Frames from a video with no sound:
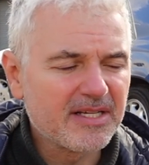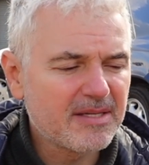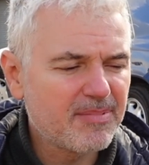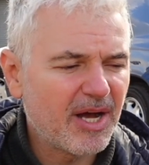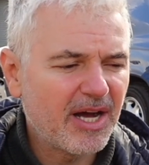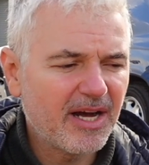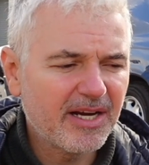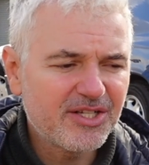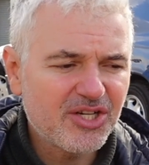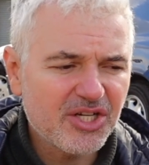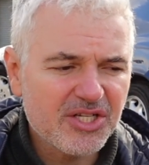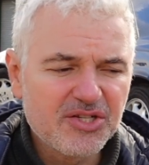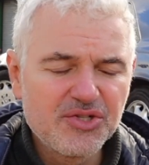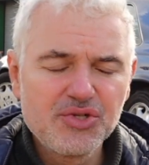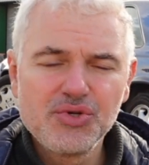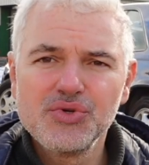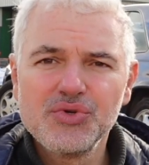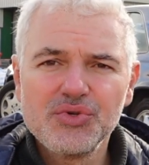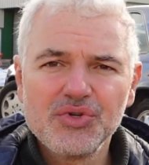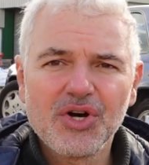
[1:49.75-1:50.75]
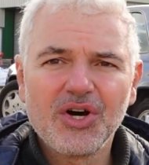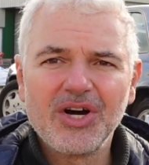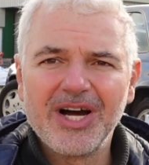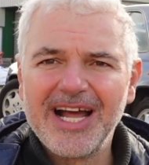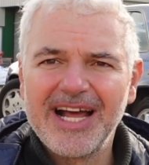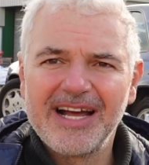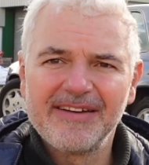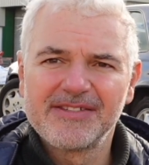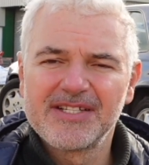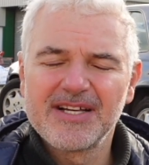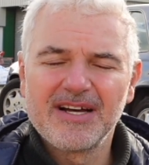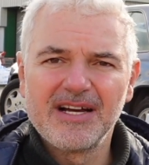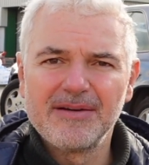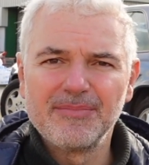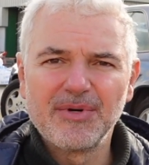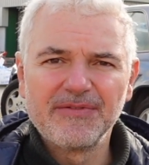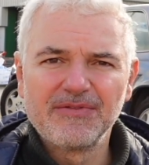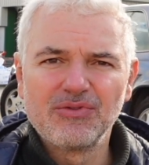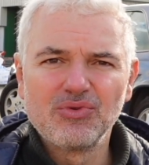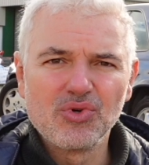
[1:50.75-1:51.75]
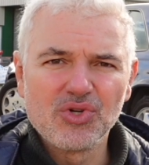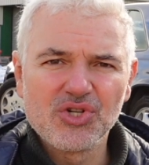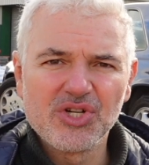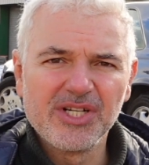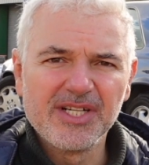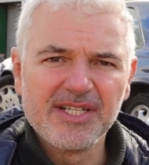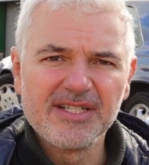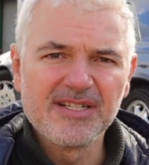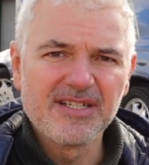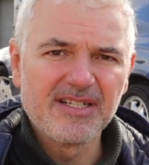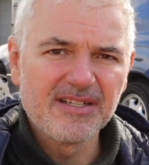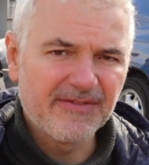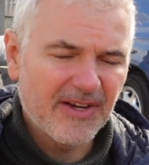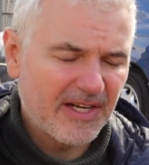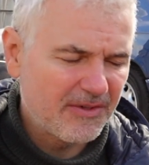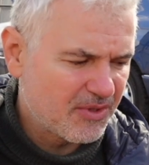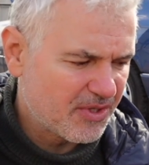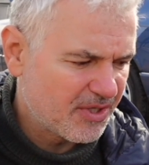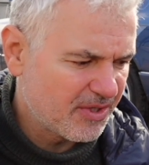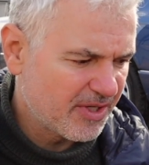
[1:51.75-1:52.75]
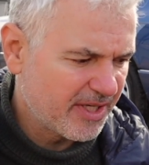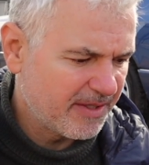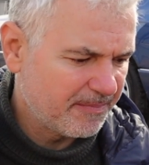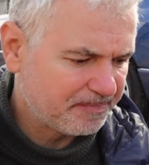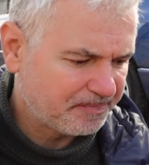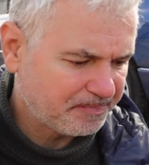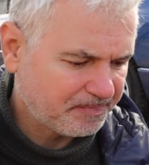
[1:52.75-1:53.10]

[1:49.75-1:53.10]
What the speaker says: but I just do not have time, unfortunately, to devote to it.